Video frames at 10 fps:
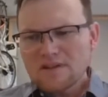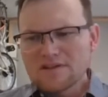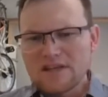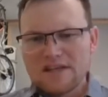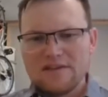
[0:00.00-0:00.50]

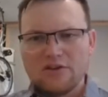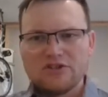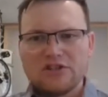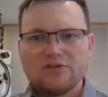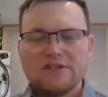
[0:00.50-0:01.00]
said they'll
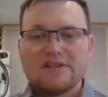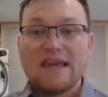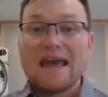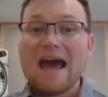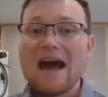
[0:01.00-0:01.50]
generally
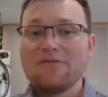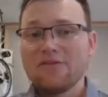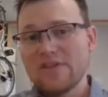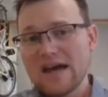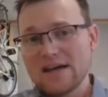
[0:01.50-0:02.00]
take half
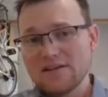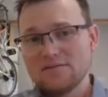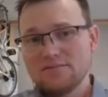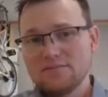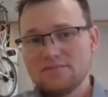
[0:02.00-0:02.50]
of that
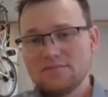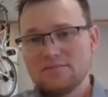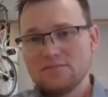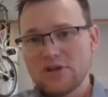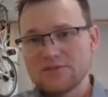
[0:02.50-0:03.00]

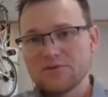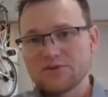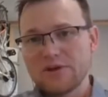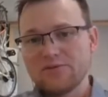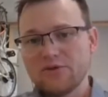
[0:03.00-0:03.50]
price per
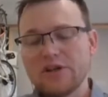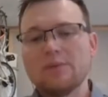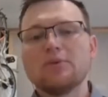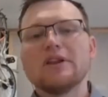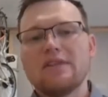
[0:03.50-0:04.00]
square foot and
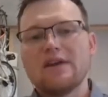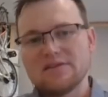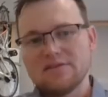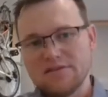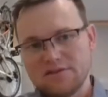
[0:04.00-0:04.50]
apply
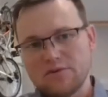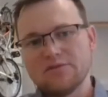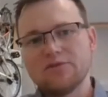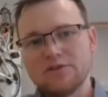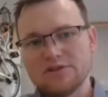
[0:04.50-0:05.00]
that to the
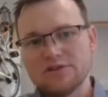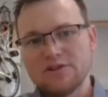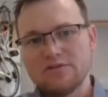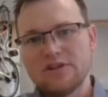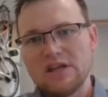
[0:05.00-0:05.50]
square footage
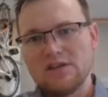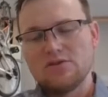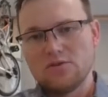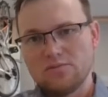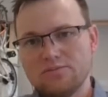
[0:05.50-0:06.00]
of an ADU.